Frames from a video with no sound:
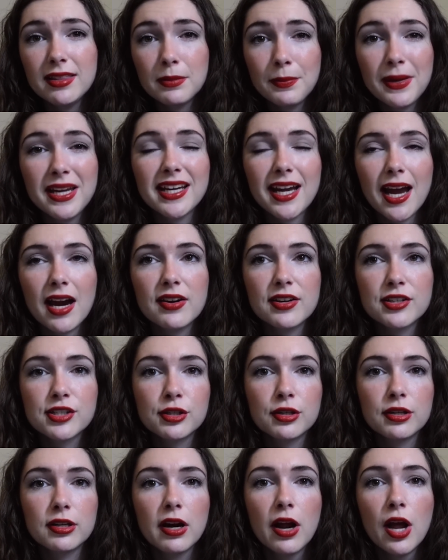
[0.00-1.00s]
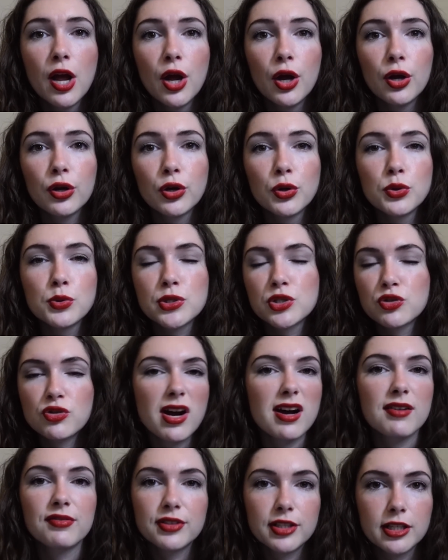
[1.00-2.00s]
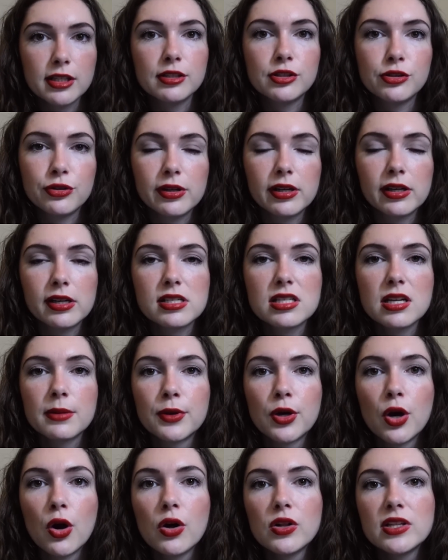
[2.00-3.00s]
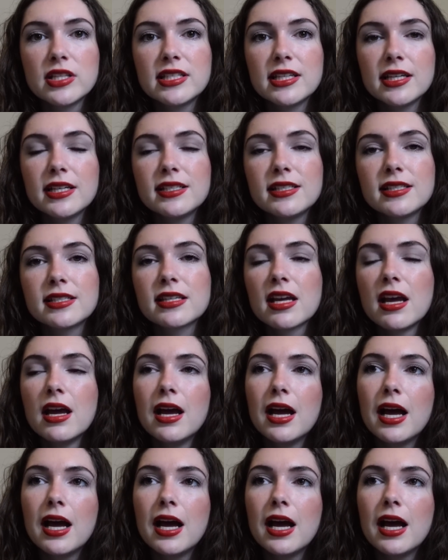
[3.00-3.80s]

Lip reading: The main character goes travelling during her summer holidays,